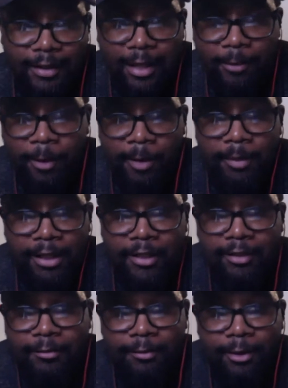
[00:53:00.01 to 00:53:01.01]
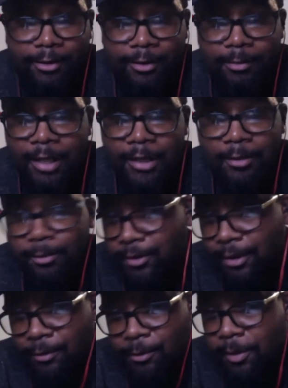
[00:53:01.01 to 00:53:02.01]
that 1 million Insta followers can make you
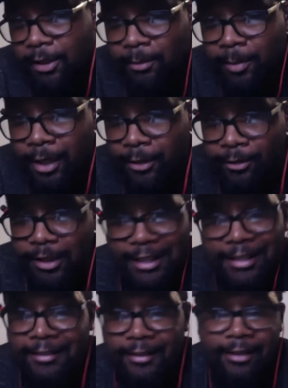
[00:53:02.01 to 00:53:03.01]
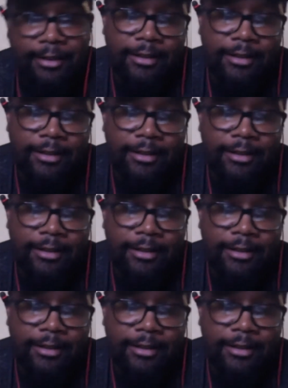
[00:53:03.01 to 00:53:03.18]
several £1 million easy.